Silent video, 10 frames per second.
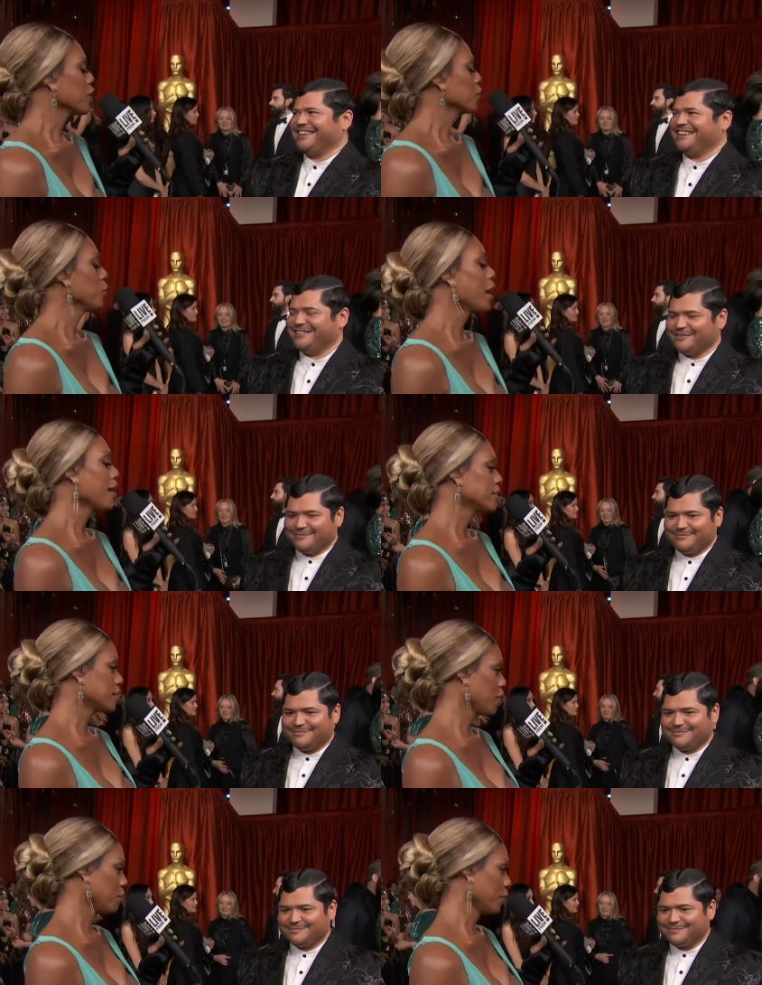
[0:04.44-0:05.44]
Speaker 1: you have
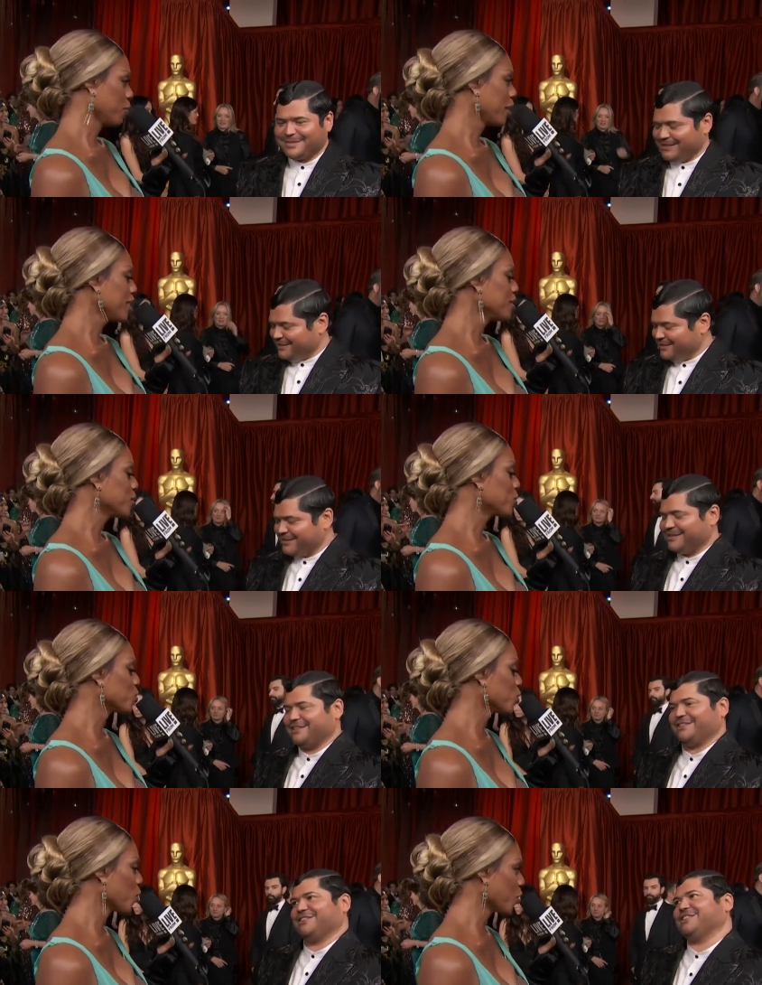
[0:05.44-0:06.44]
to tell me, what is the
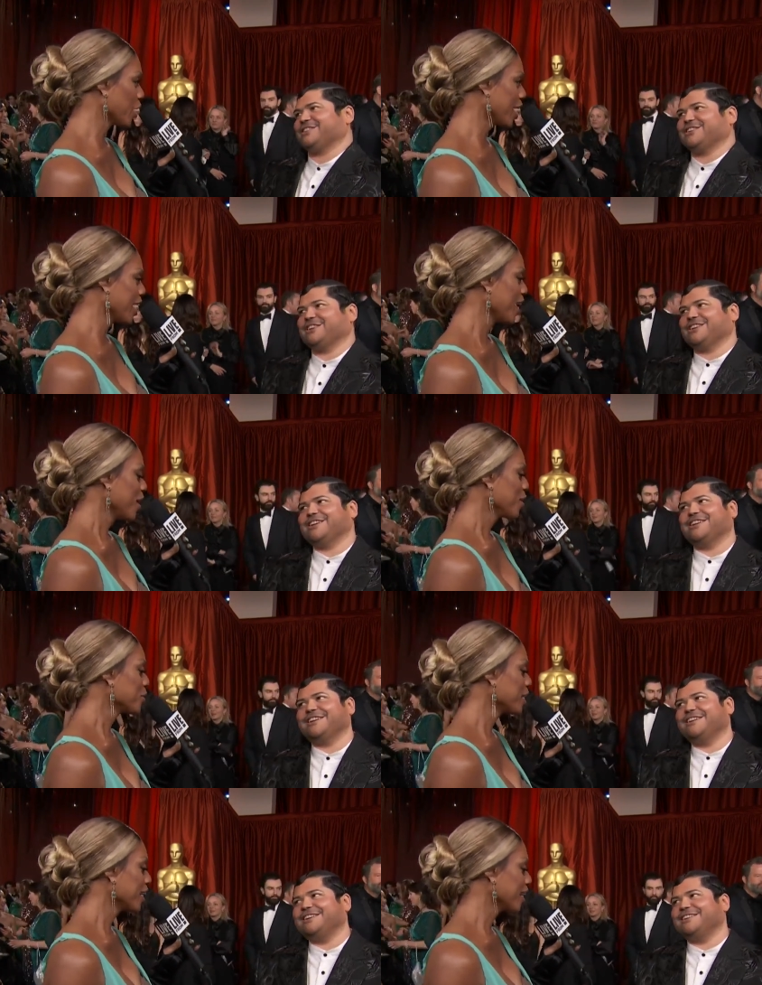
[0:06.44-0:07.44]
story
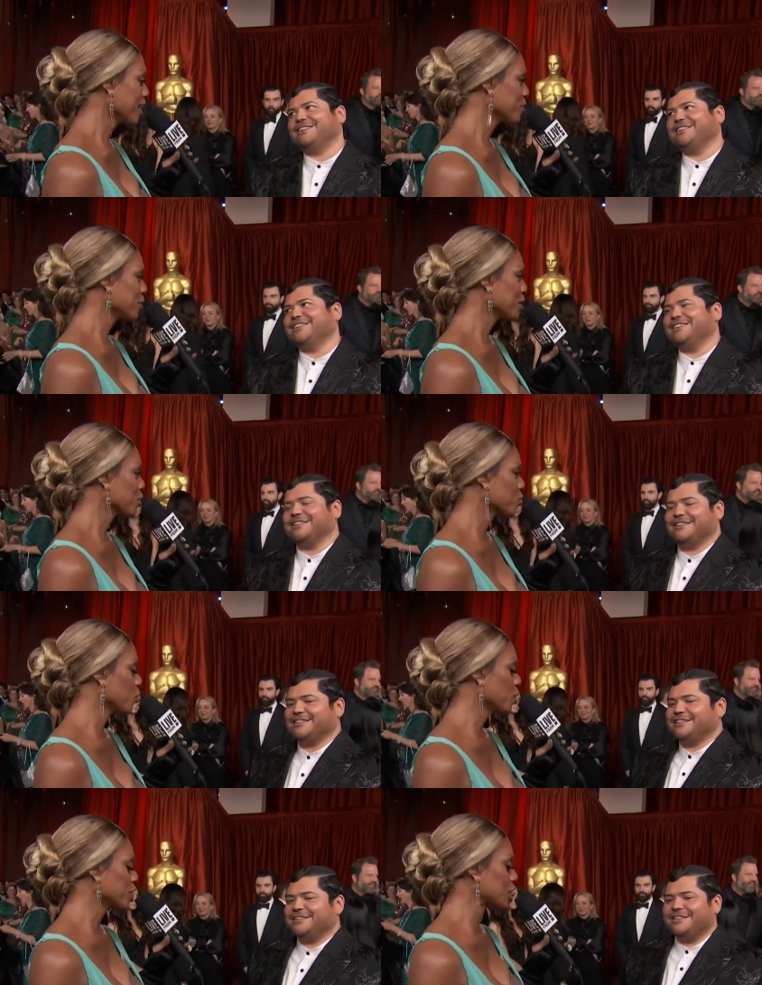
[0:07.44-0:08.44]
you're telling us with this
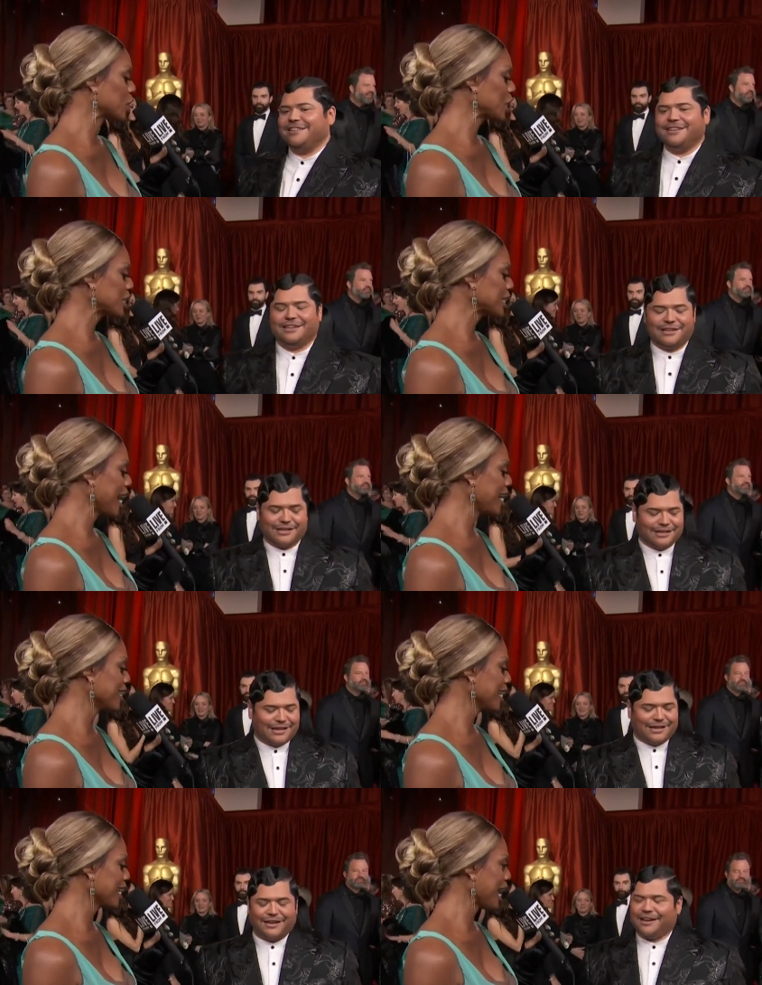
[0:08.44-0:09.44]
gorgeous look tonight
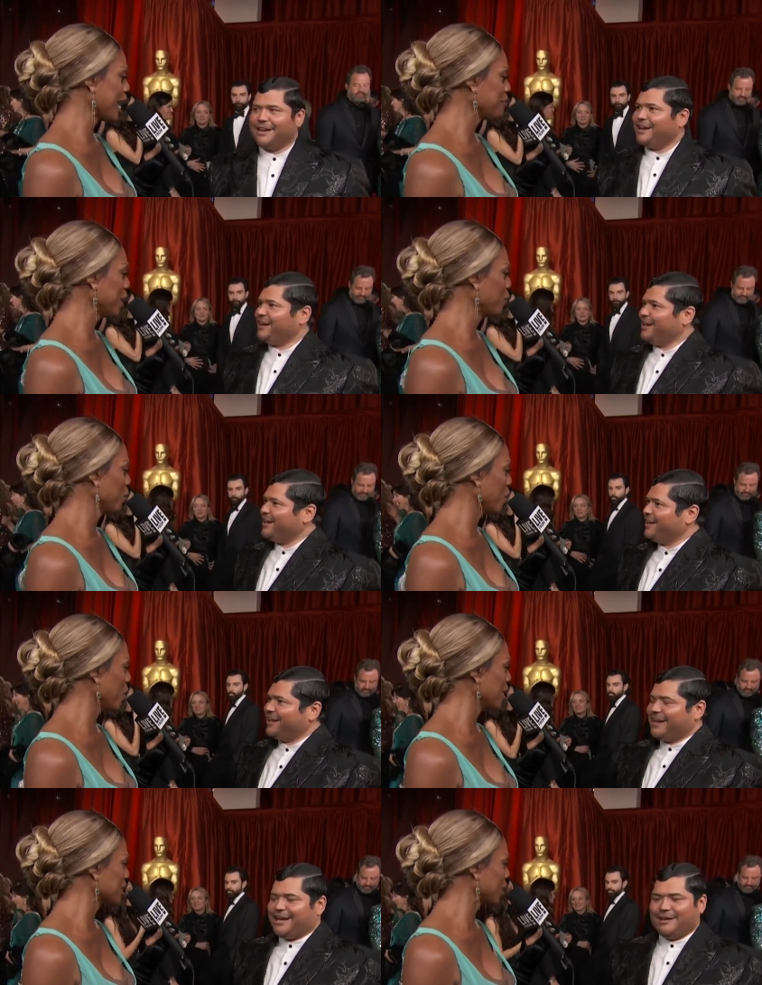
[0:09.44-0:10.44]
at the Academy
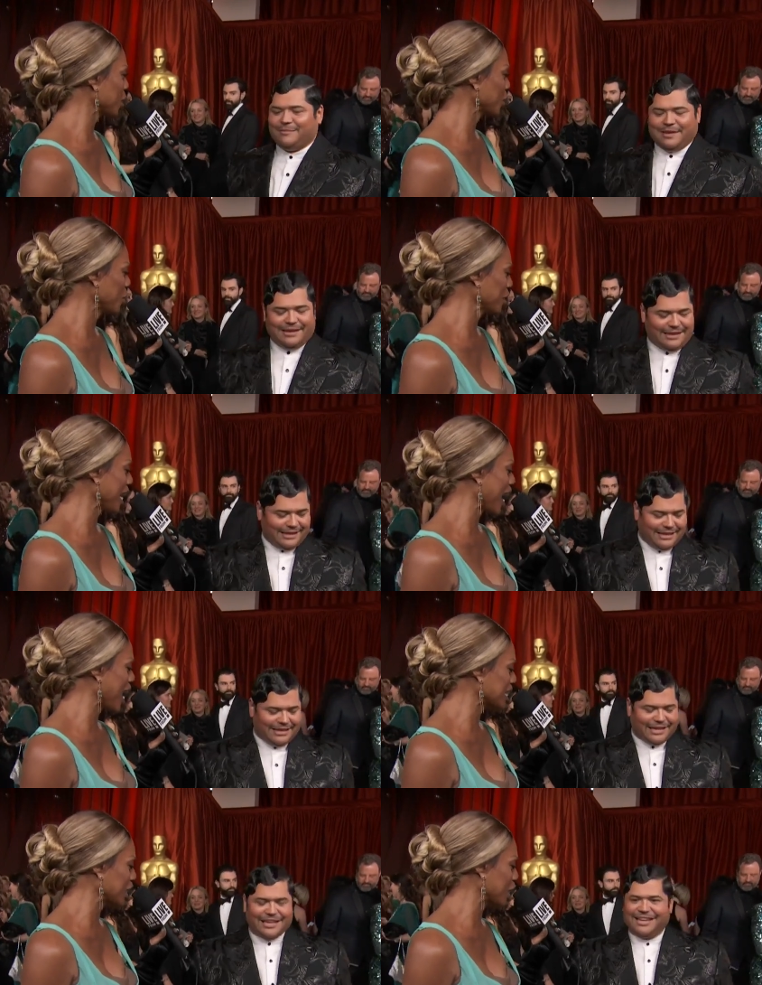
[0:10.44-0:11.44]
Speaker 2: Awards? Girl, you're at the
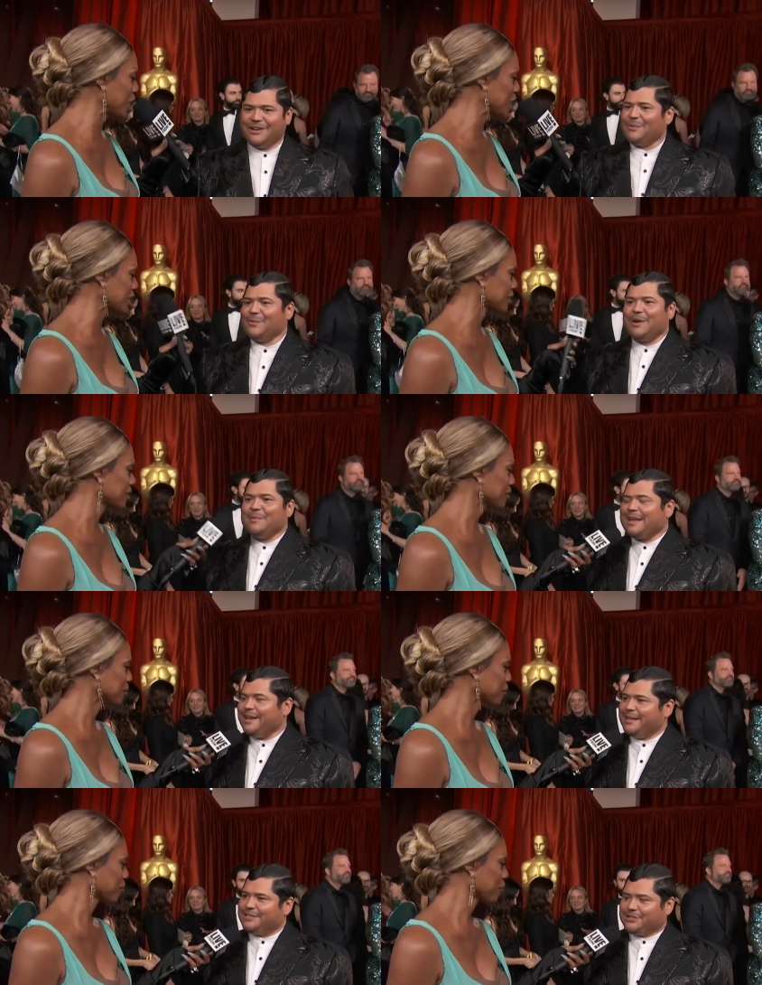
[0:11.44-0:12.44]
Oscars. We are
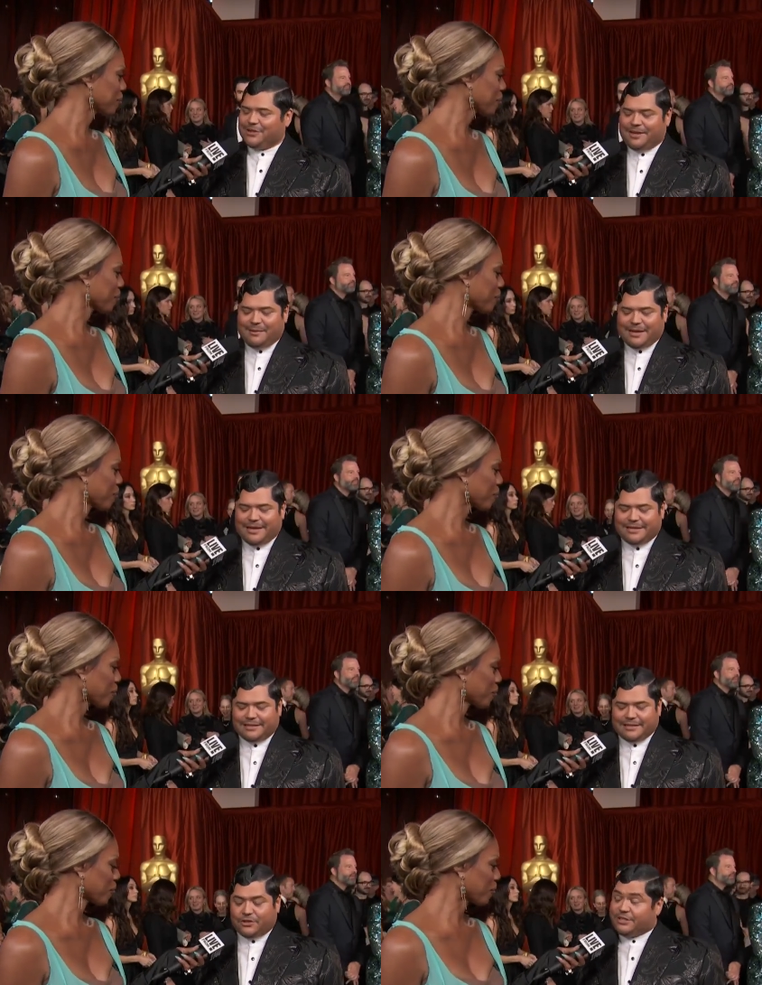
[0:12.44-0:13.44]
making history
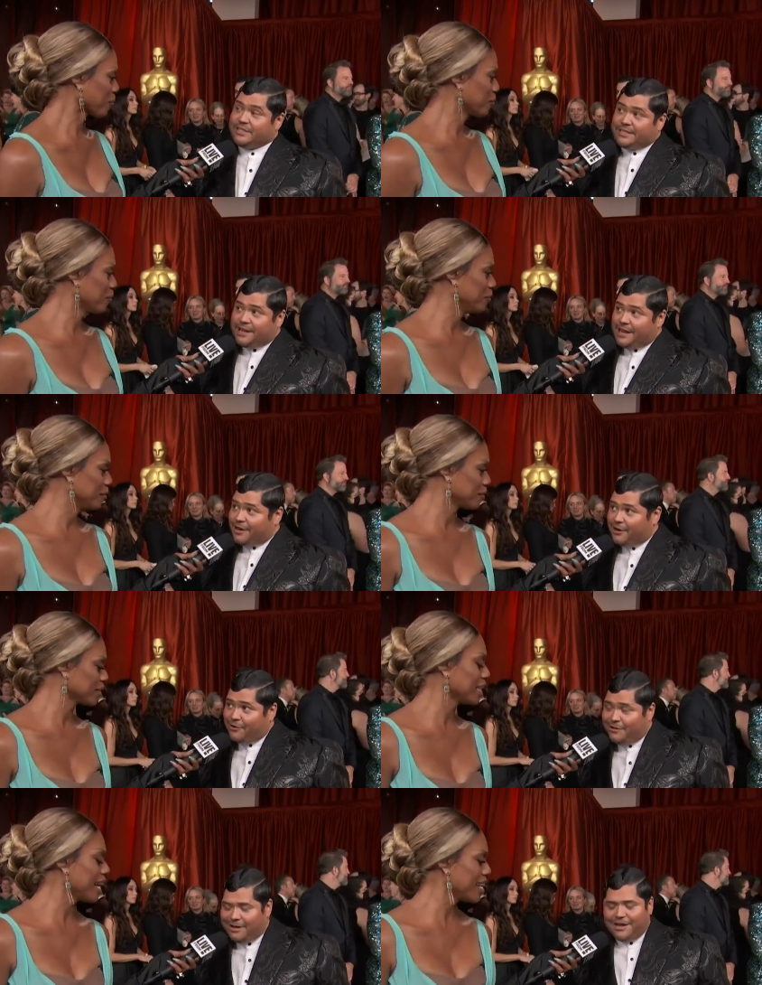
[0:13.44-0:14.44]
because this is Christian
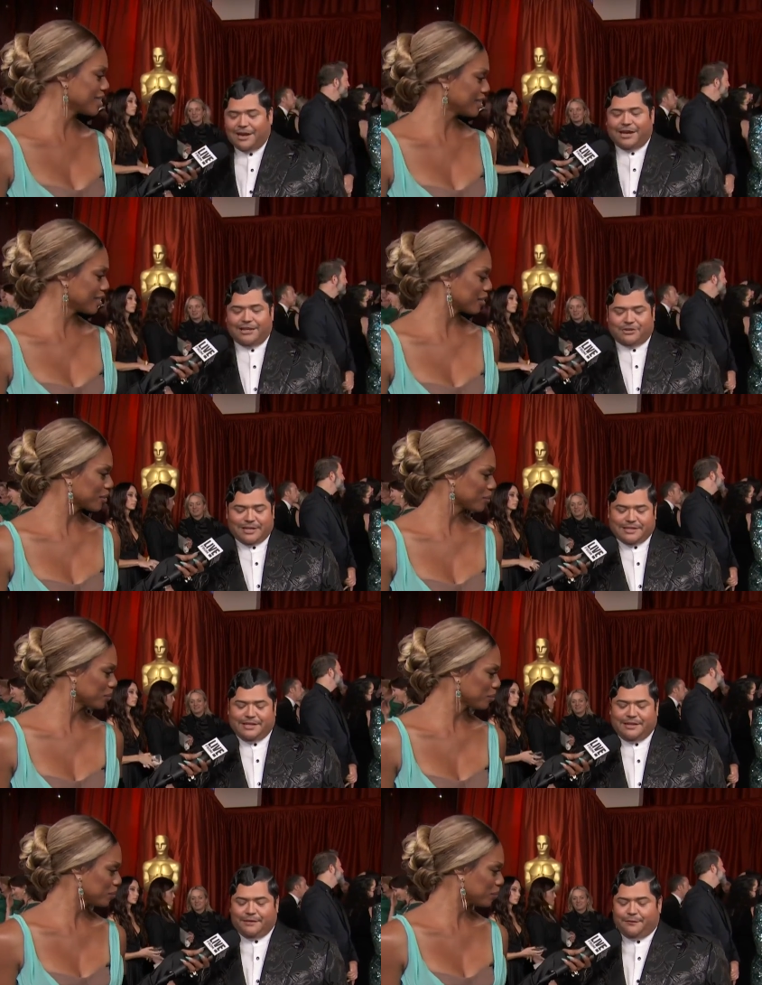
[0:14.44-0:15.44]
Siriano, yes,
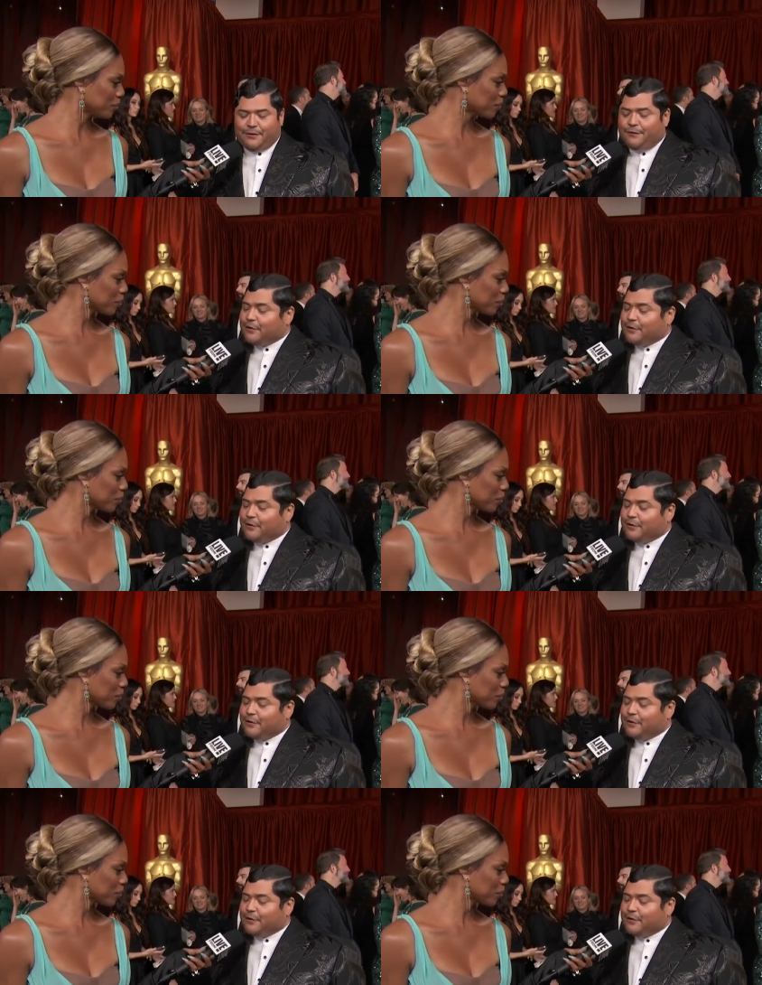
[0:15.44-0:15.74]
dressing for the